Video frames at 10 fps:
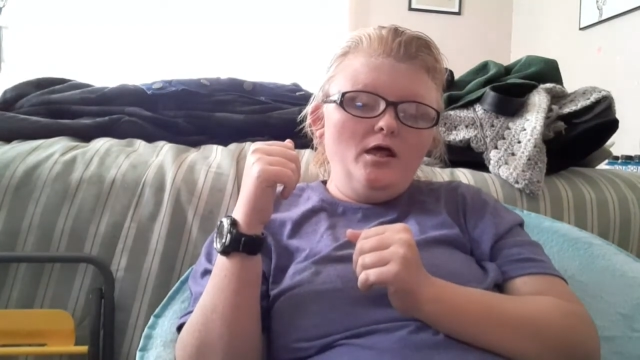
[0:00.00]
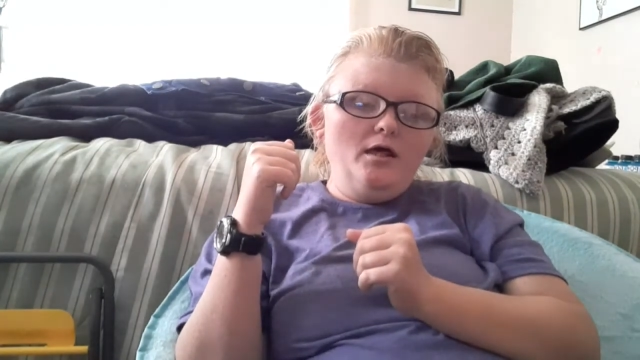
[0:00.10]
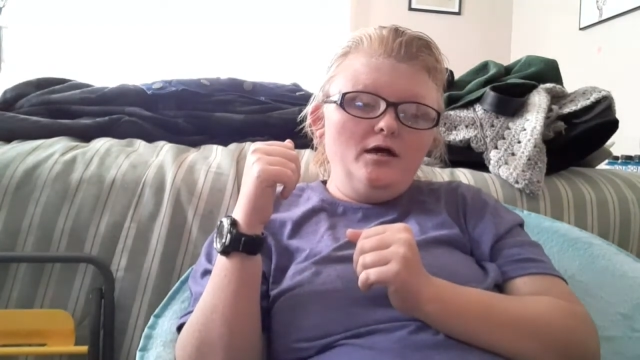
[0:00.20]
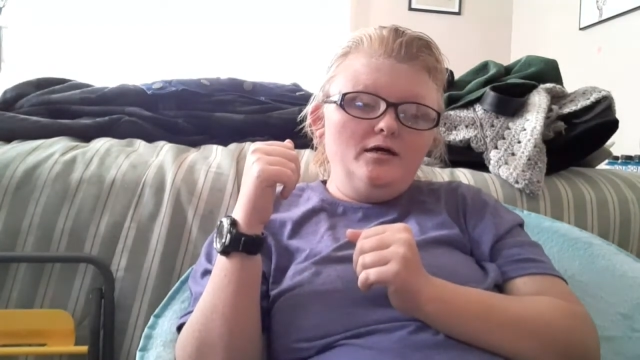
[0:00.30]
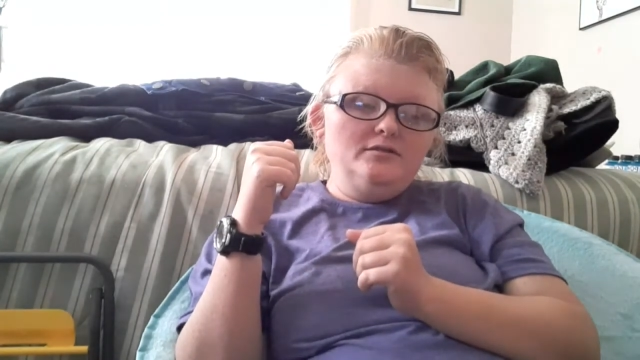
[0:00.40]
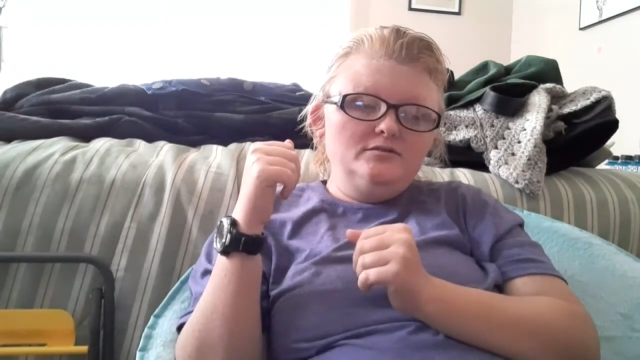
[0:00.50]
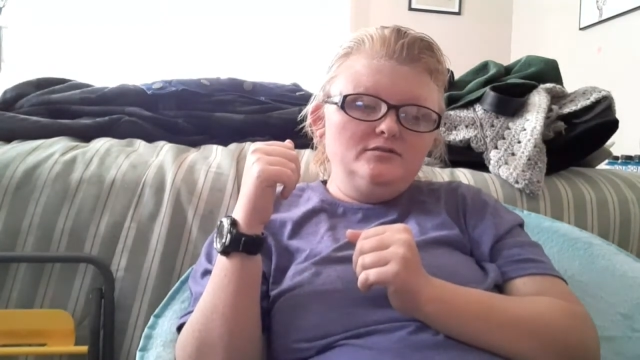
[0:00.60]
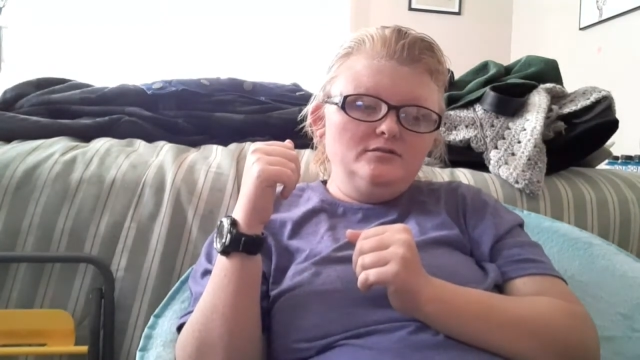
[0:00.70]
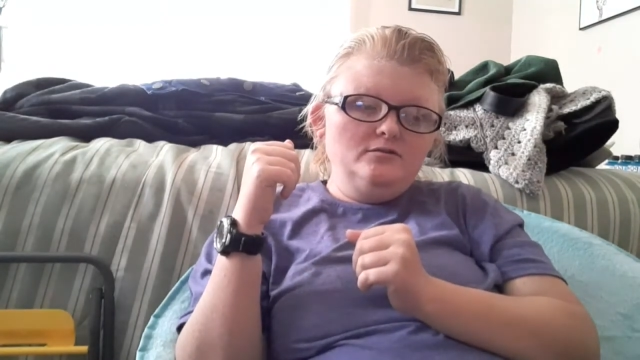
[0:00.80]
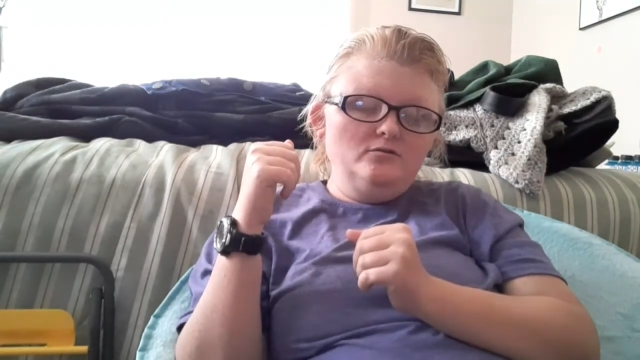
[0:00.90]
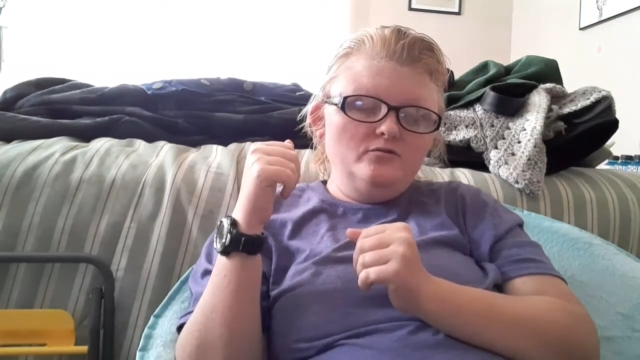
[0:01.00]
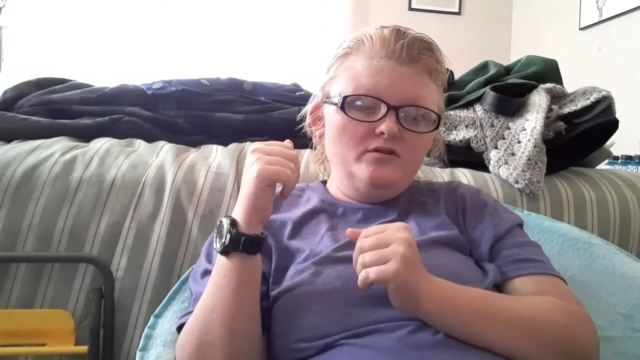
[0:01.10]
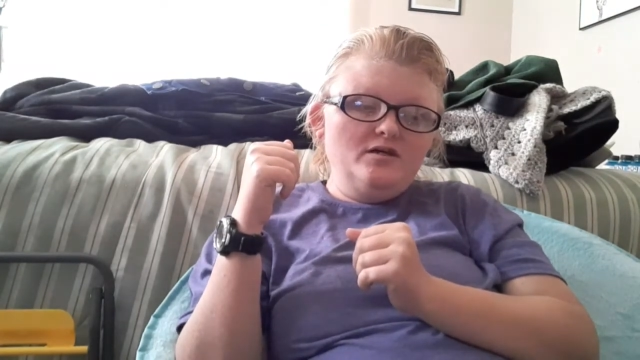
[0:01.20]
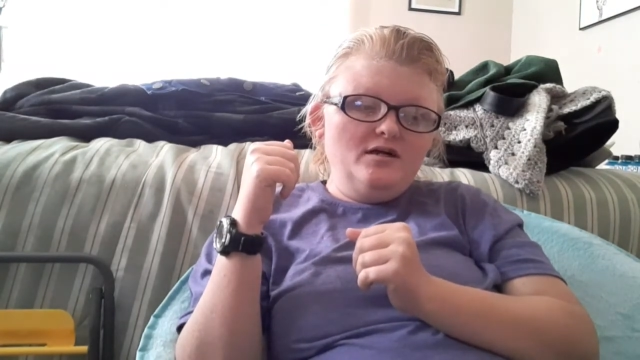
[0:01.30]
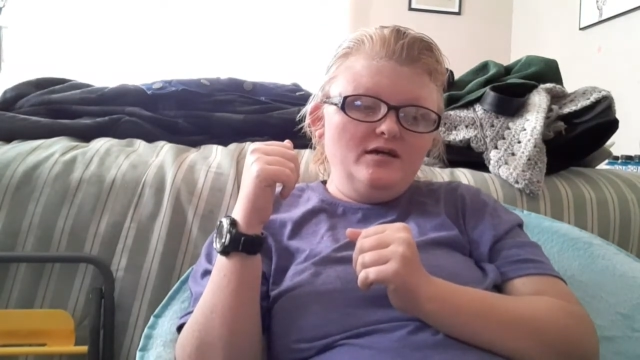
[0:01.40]
and you know
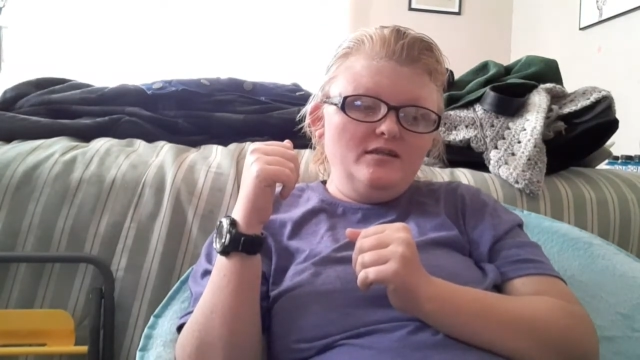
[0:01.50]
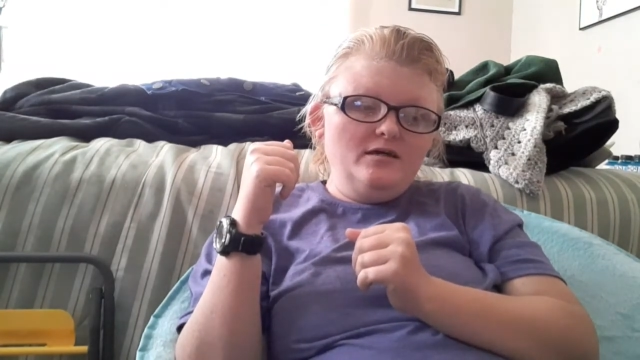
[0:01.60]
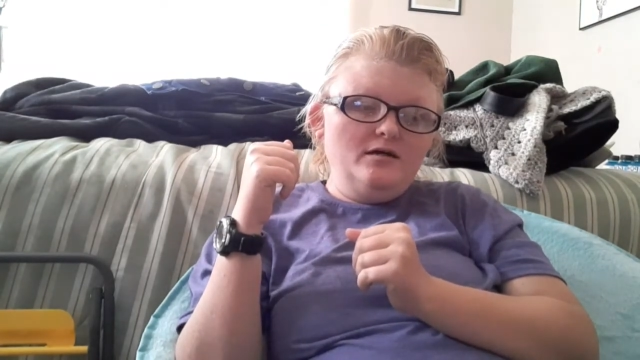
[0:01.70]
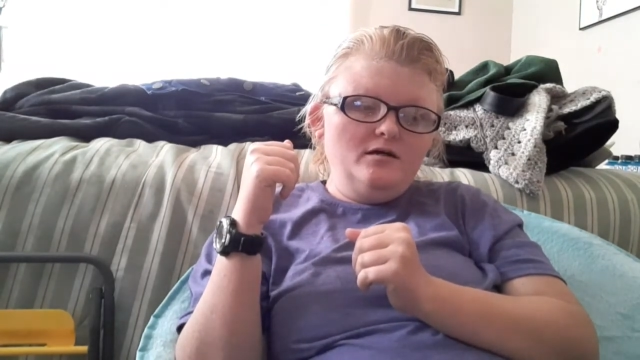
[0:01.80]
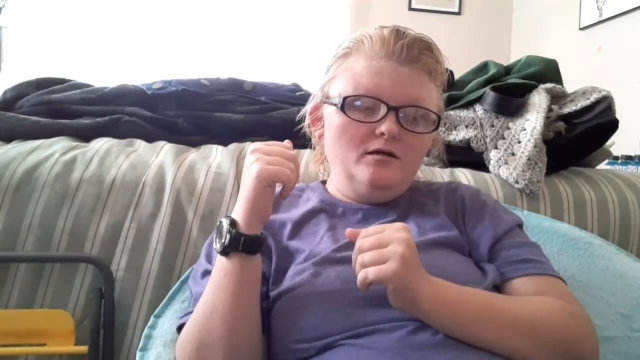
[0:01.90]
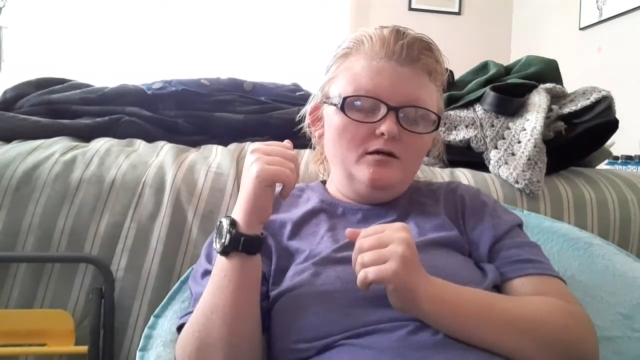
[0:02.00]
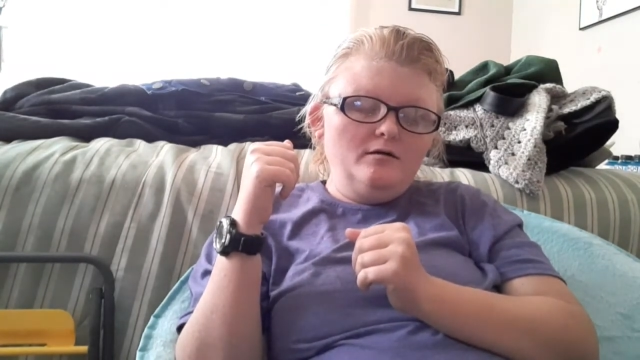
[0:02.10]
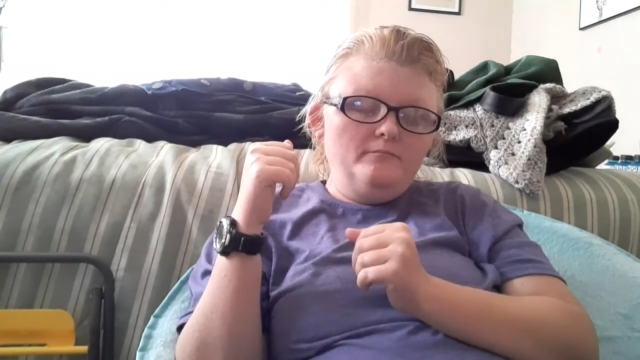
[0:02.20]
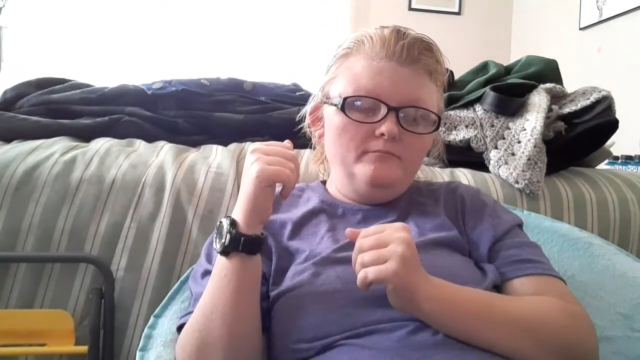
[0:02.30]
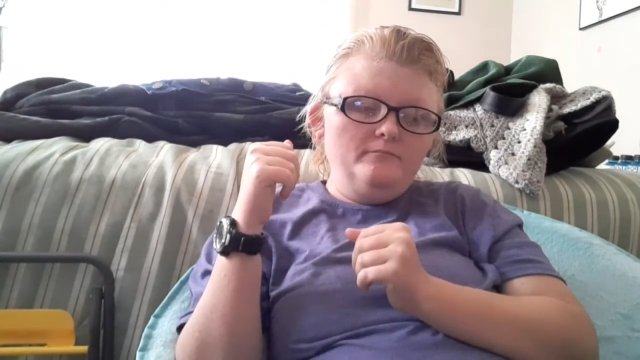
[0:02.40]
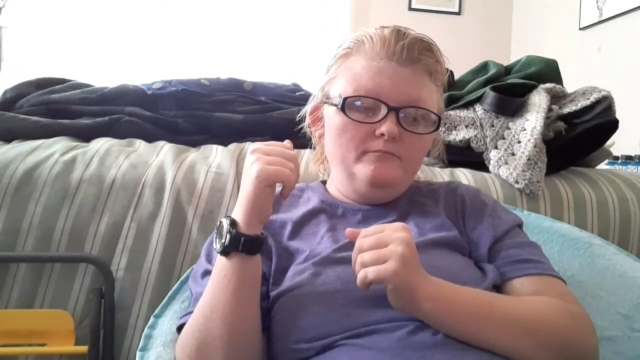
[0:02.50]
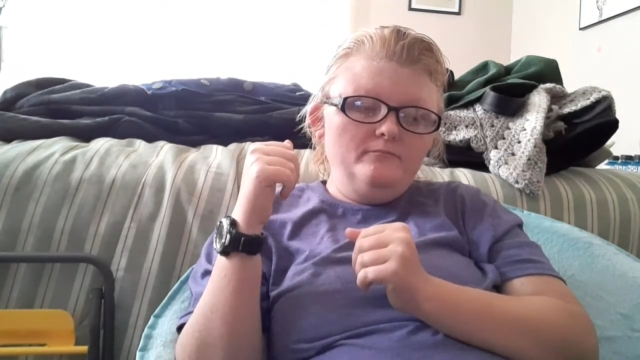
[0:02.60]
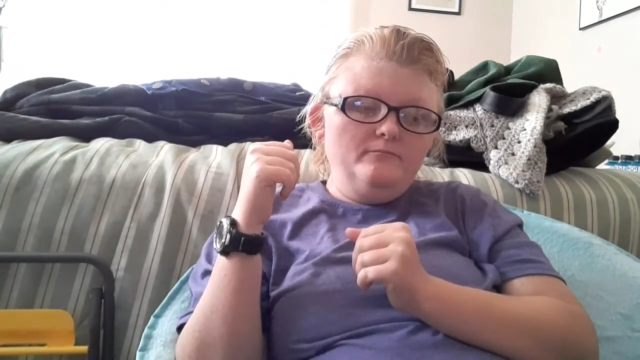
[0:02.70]
the guy that um,